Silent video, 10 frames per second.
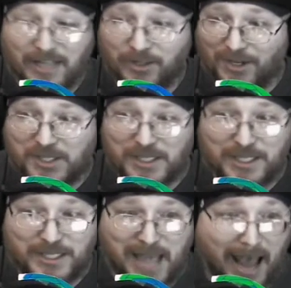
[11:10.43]
It looks
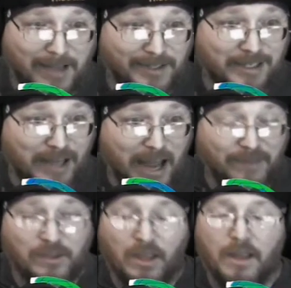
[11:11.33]
exactly
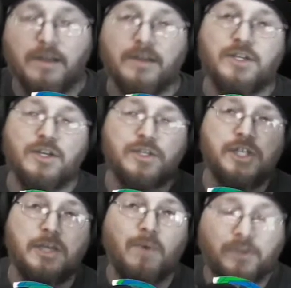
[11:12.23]
like. Do you
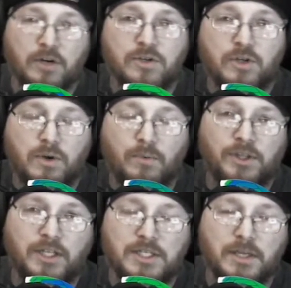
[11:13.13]
see what they're doing
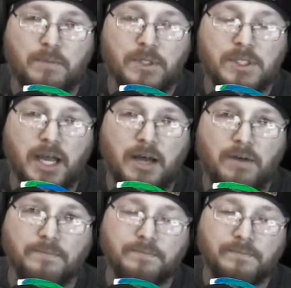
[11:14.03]
with these symbols
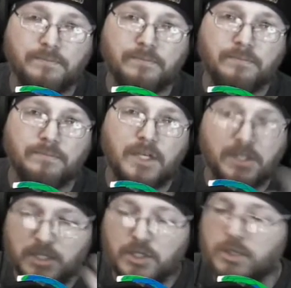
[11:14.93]
now?
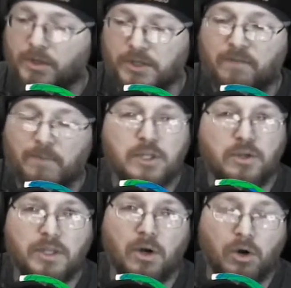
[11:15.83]
Because this is what they've been
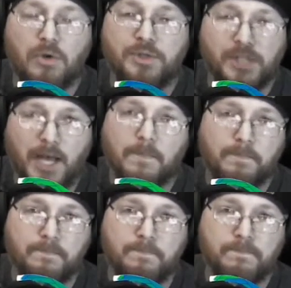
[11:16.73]
doing the whole
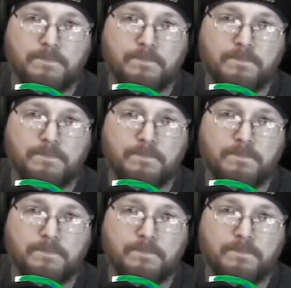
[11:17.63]
time.